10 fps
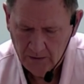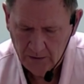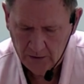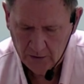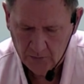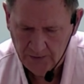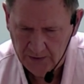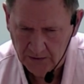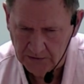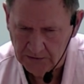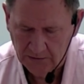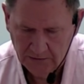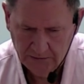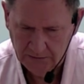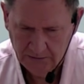you know, because
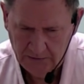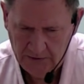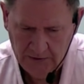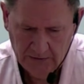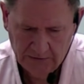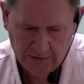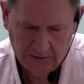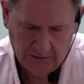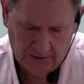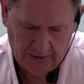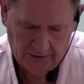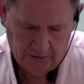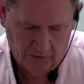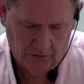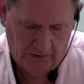it isn't like,
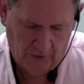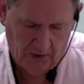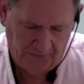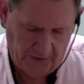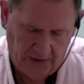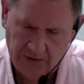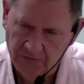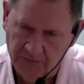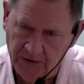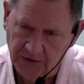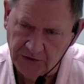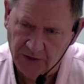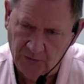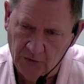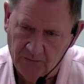oh, I'm off 1/8 of an inch, I
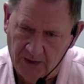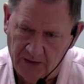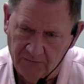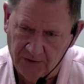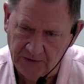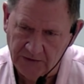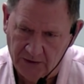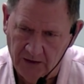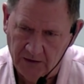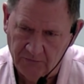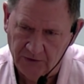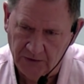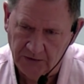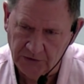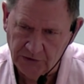move my fence 1/8 of an
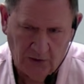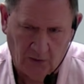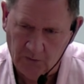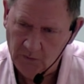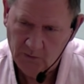inch. No,